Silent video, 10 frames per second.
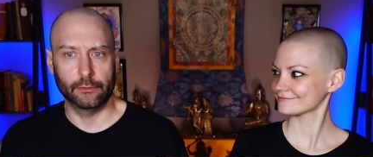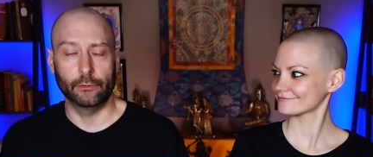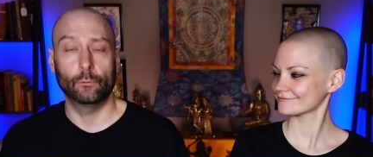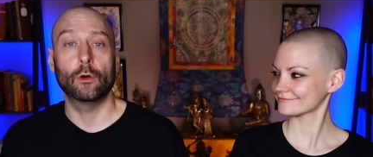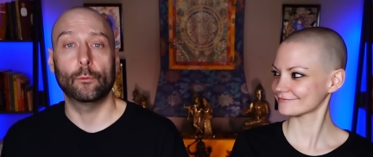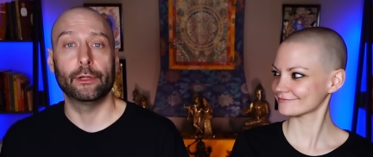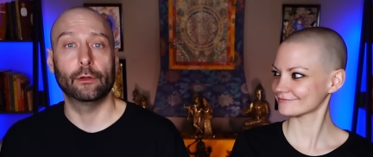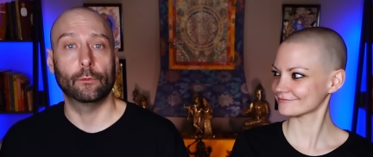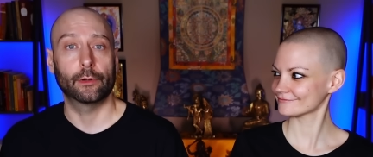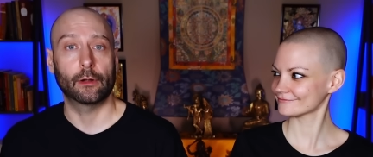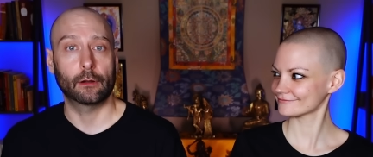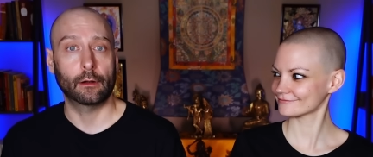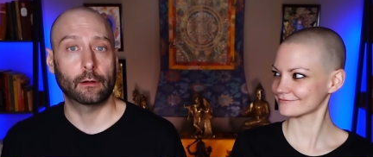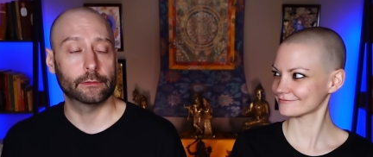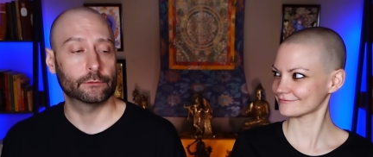Speaker 1: you know, what we know in our
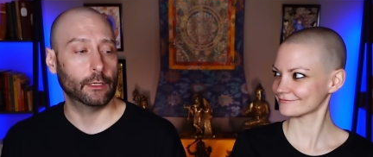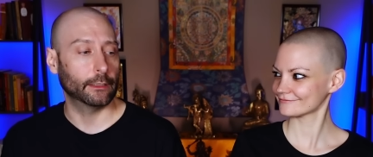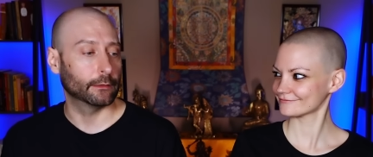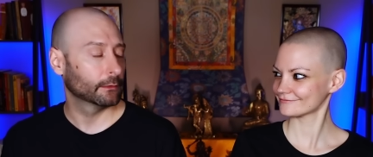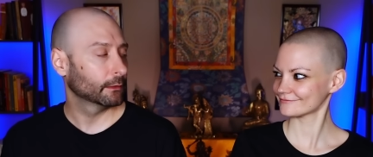heart is right.